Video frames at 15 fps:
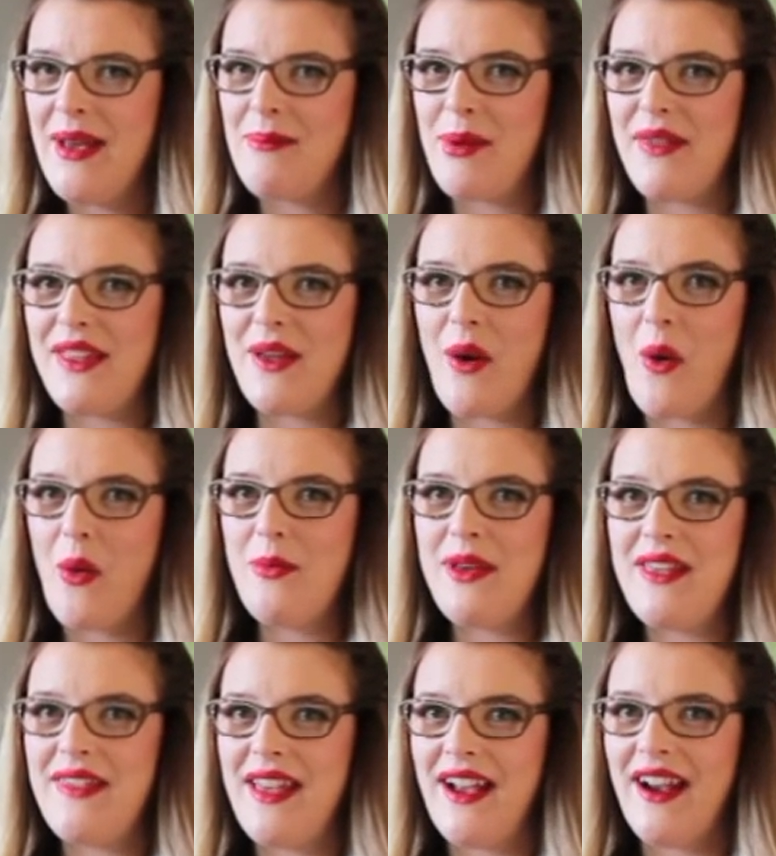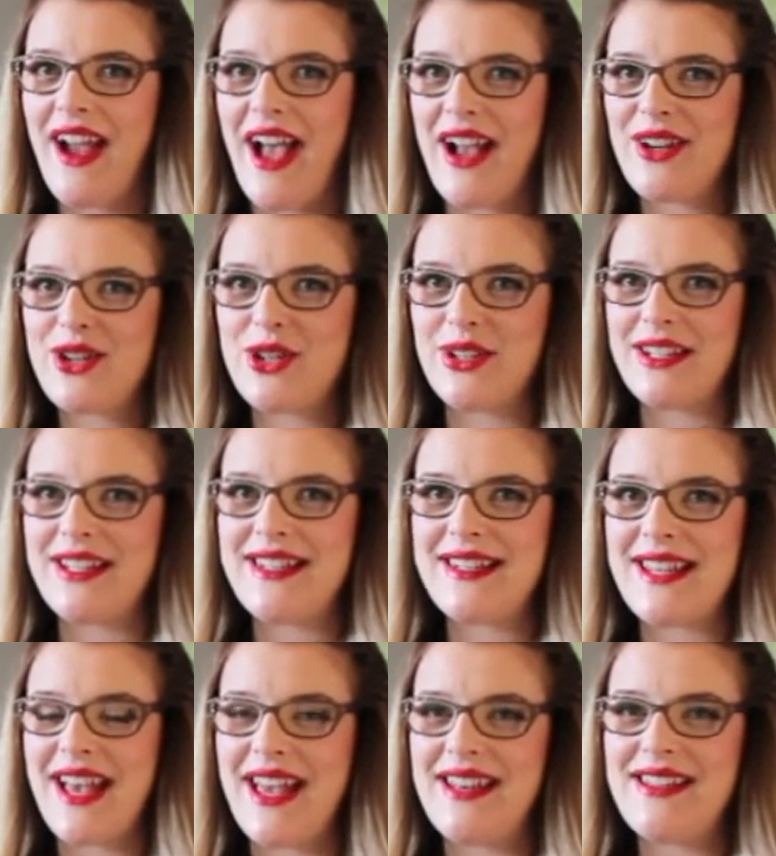But the OB there actually
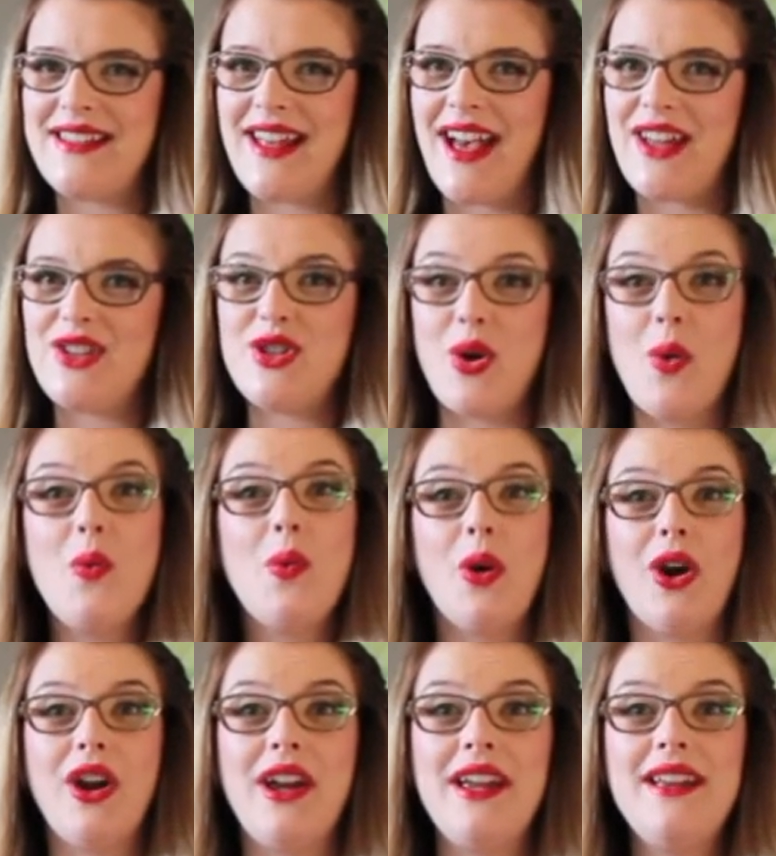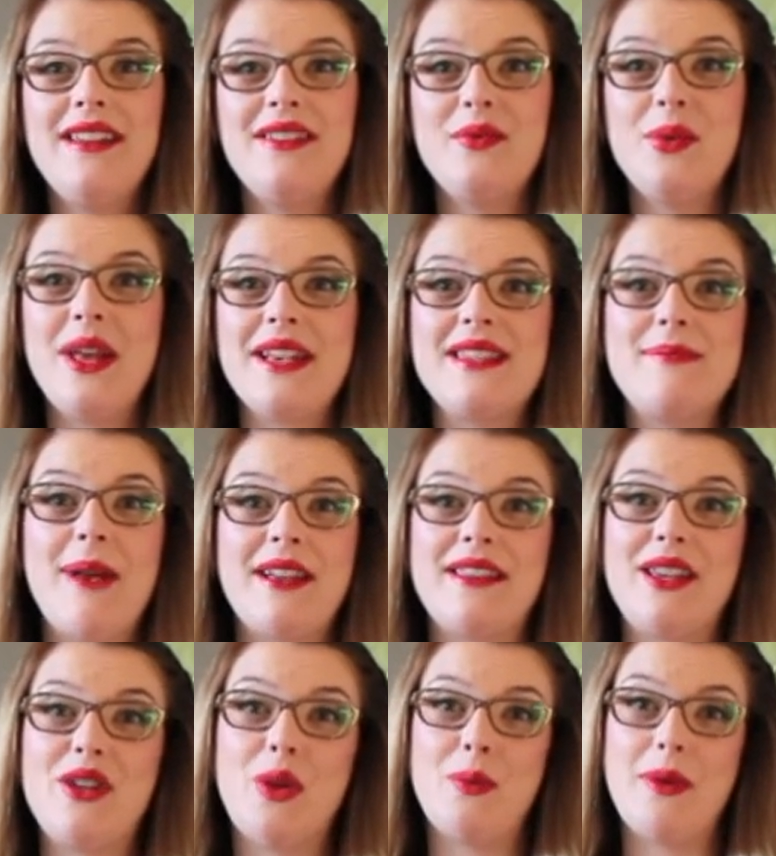said that don't worry, we expect
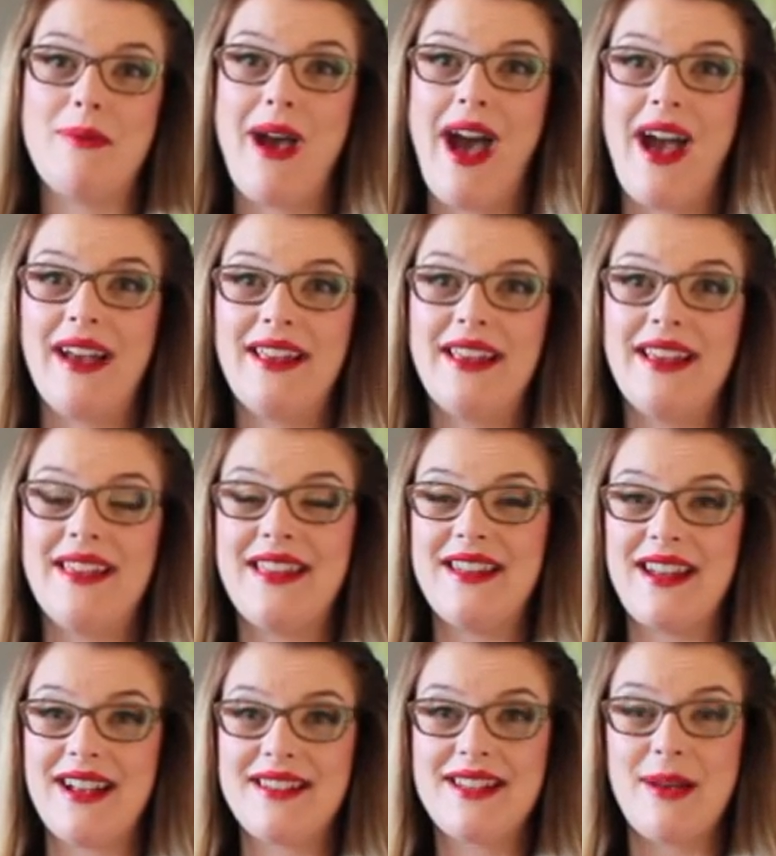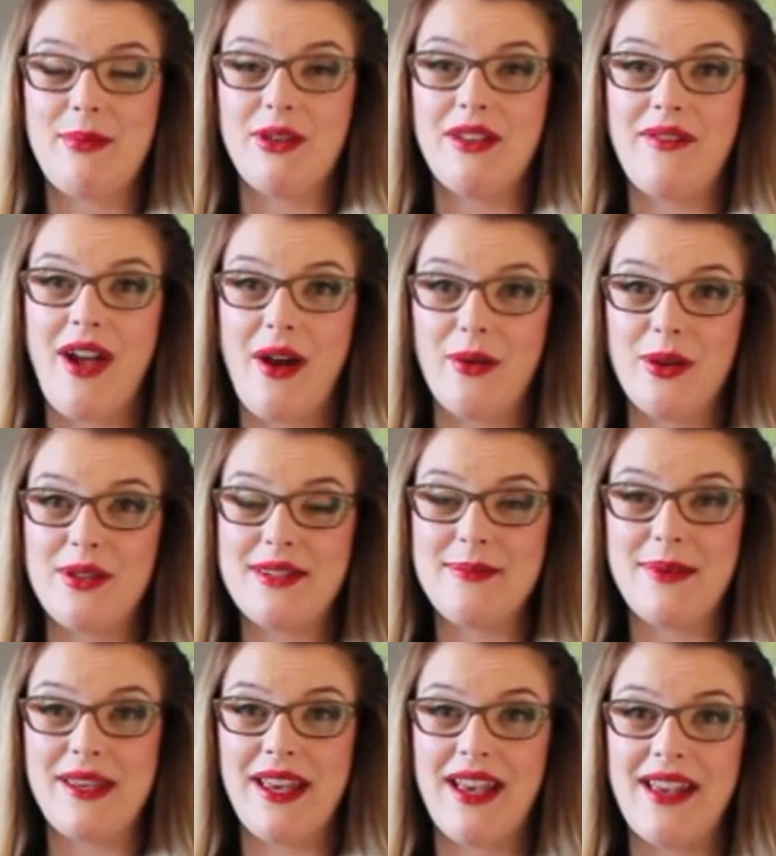that you'll be back in the next couple of hours
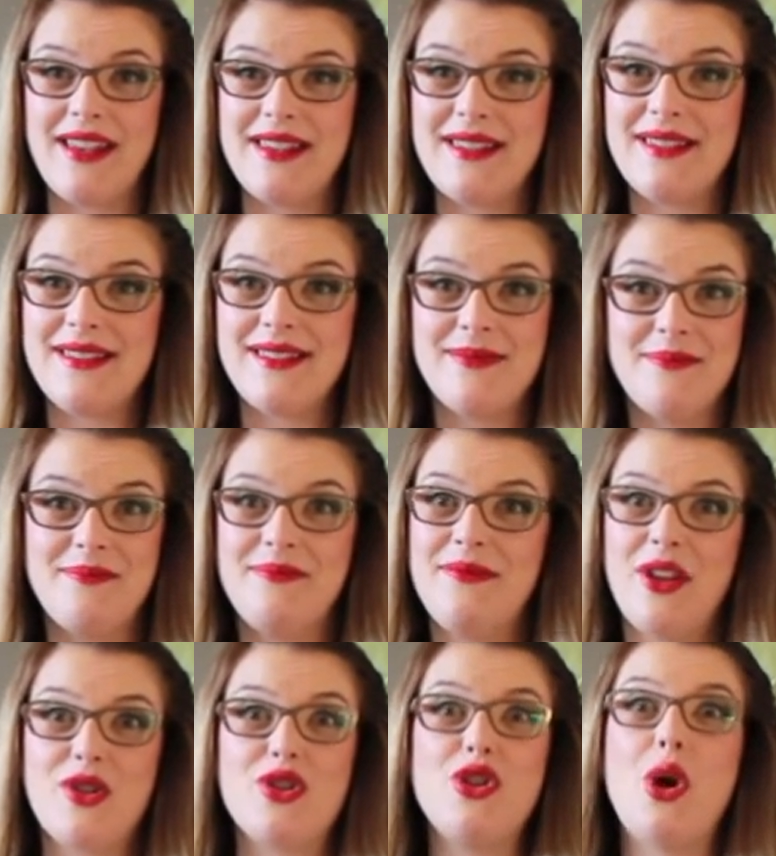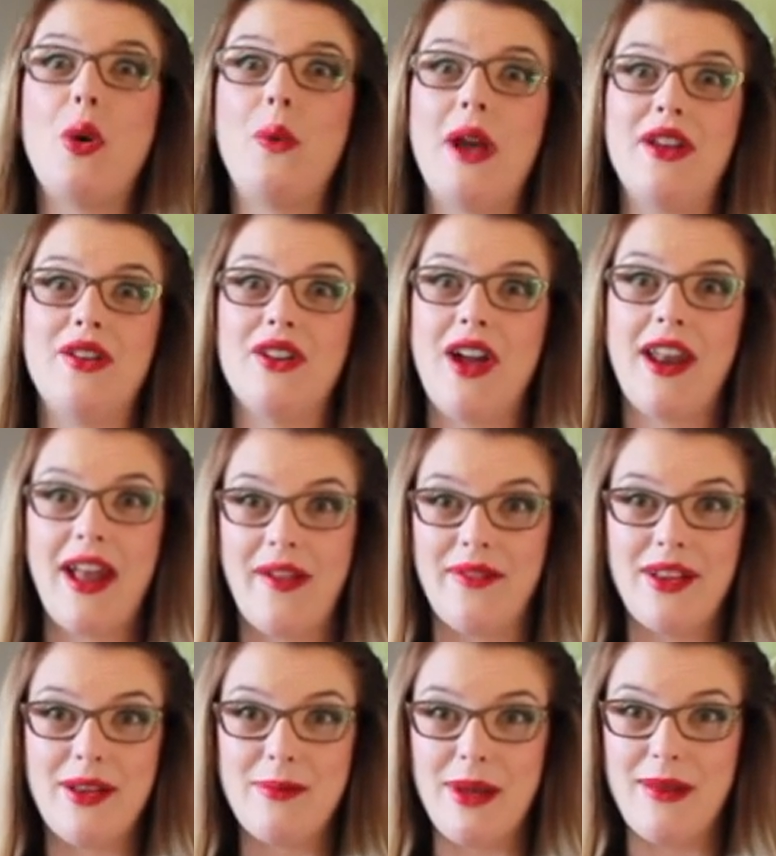because there's no way you're not
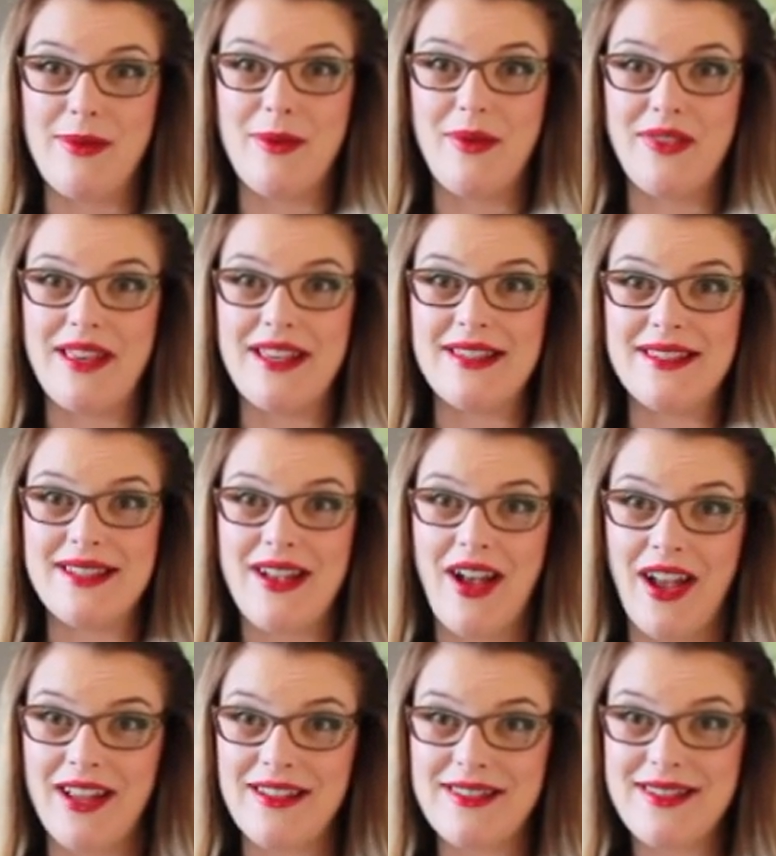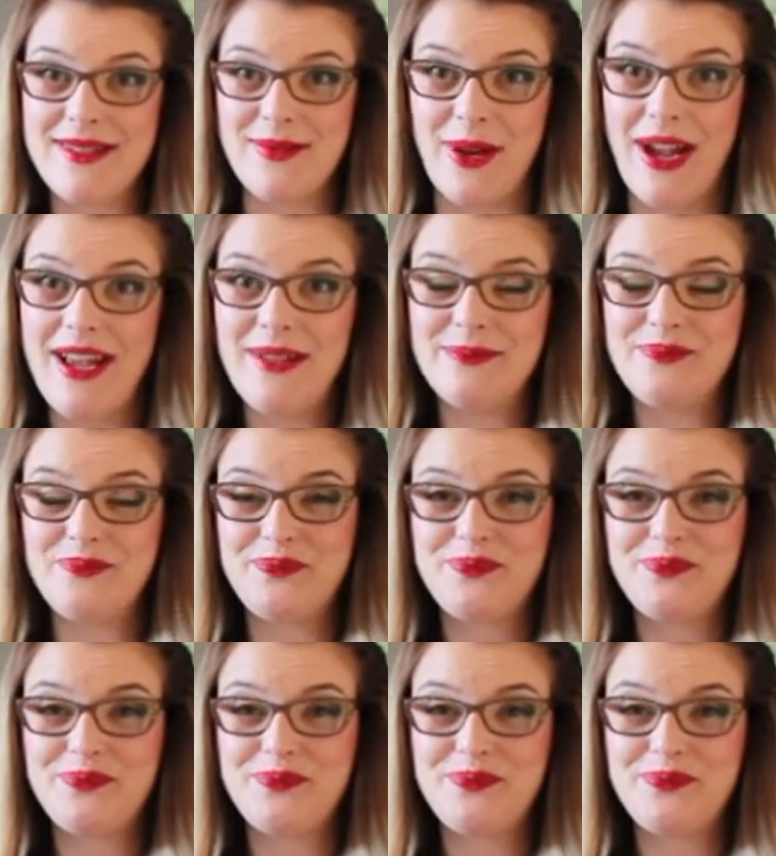having a baby with these signs, right?